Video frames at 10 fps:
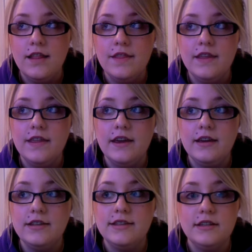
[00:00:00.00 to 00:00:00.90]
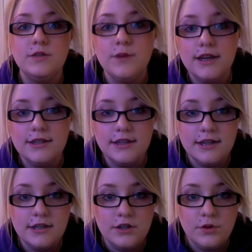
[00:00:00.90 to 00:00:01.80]
I think 6 weeks
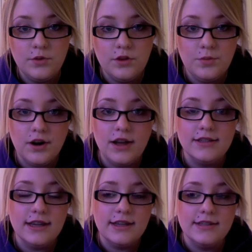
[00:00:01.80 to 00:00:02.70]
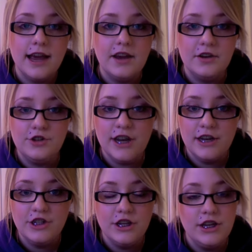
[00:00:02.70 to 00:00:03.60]
into the process I could
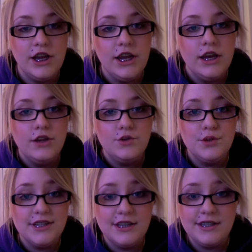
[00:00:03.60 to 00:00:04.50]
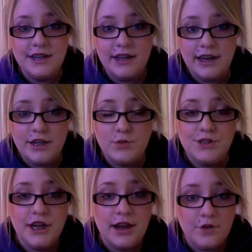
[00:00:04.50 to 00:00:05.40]
change it to a 16 gauge,
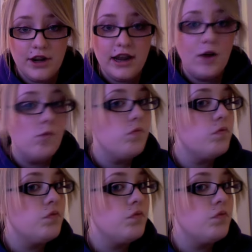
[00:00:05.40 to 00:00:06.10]
which I have right now.